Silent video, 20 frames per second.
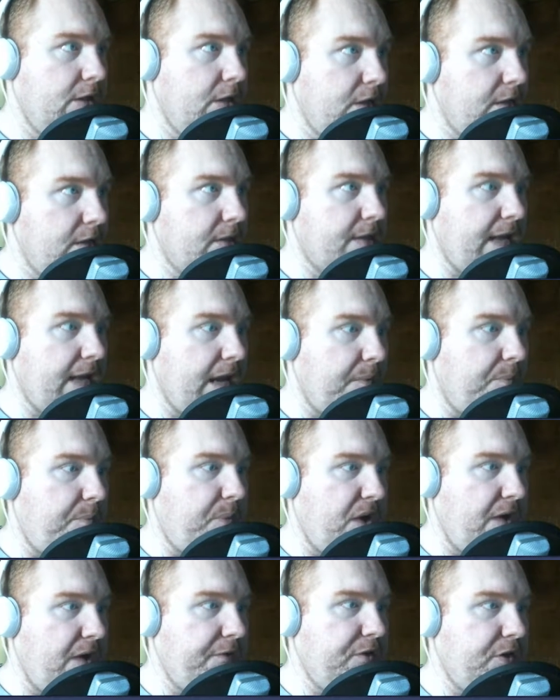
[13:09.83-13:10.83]
Stay
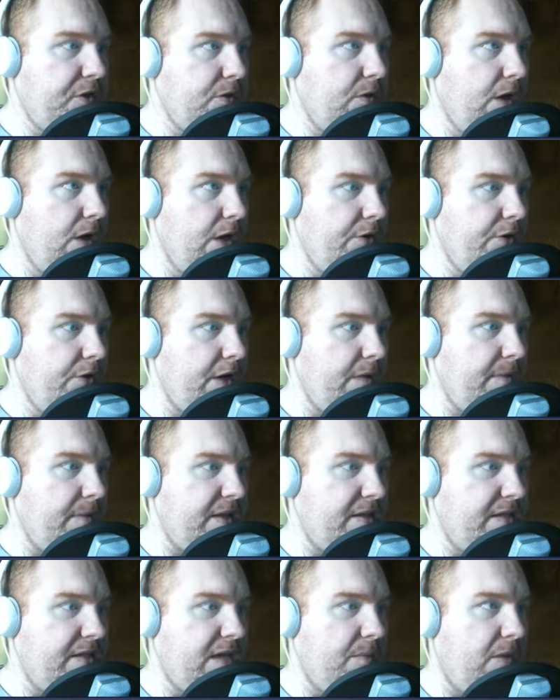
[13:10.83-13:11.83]
above 200 in my
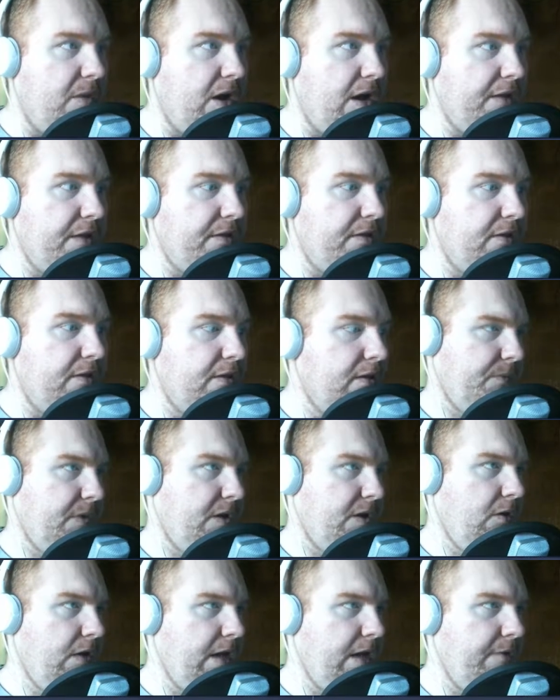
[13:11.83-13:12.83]
Moth.
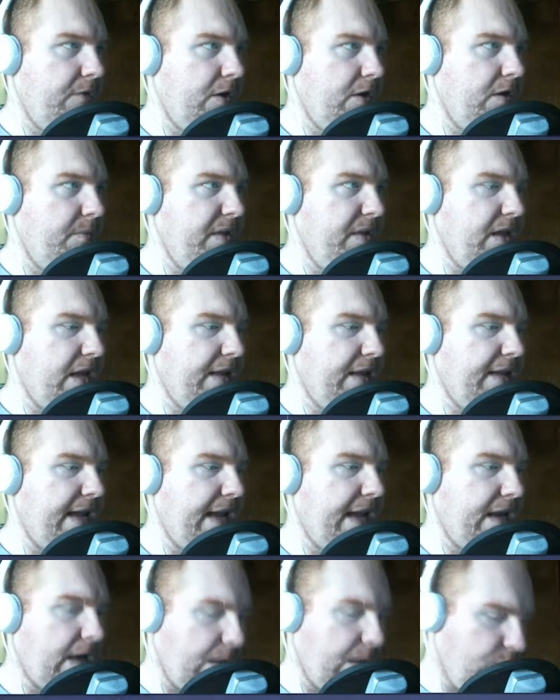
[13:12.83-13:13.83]
Okay, if you're going to be like
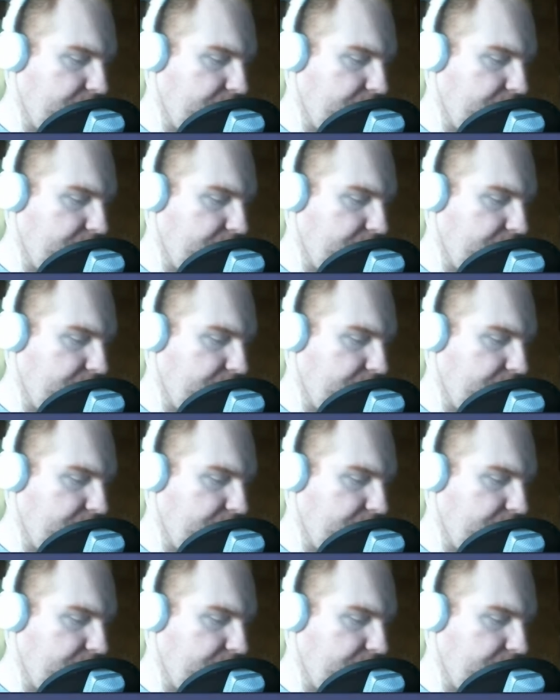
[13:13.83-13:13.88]
that, I will